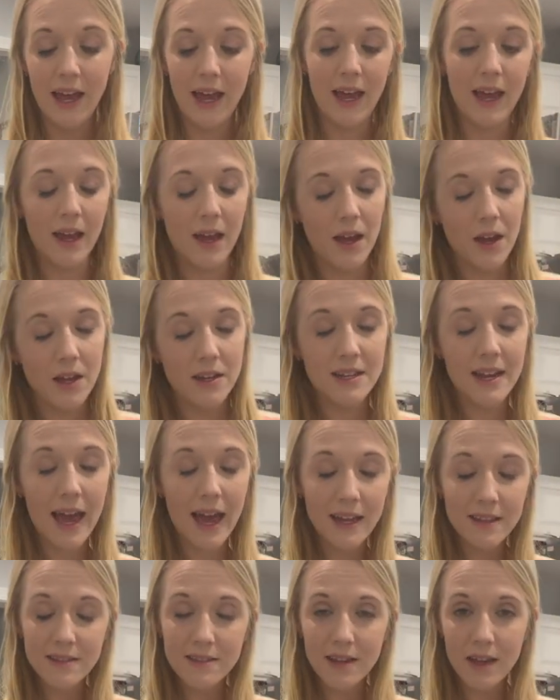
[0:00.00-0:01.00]
and
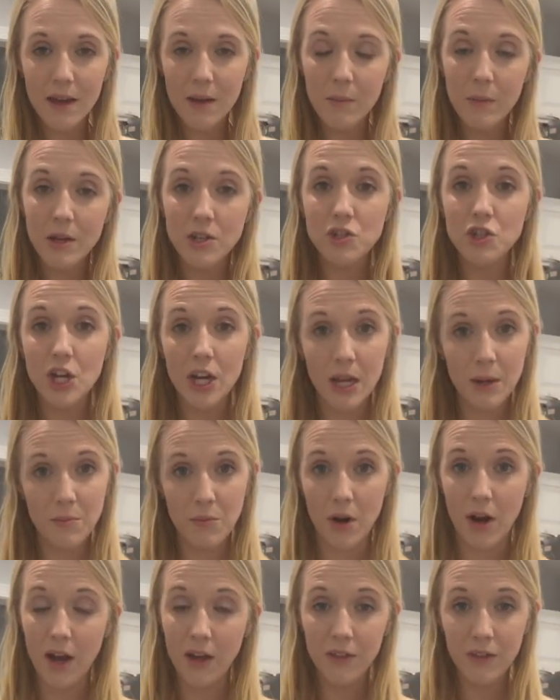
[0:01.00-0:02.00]
add some chicken
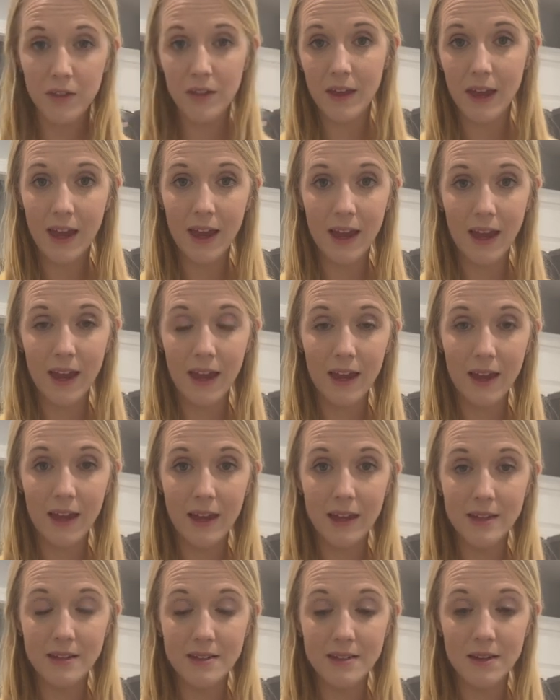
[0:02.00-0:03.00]
broth,
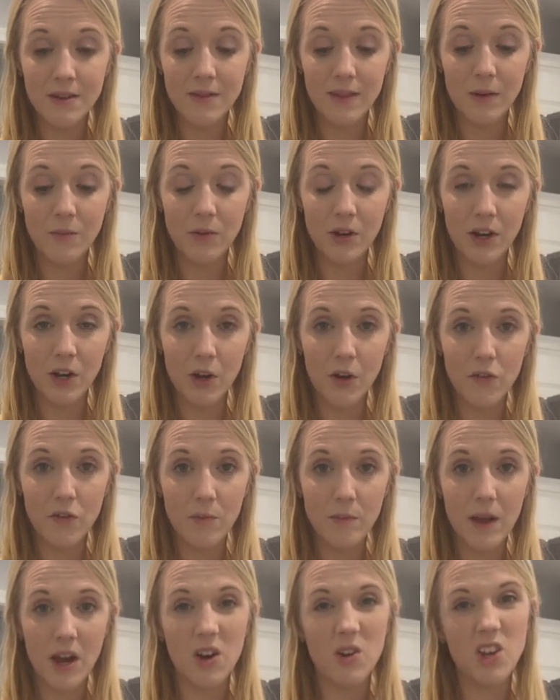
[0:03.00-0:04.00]
and then we're gonna go from there.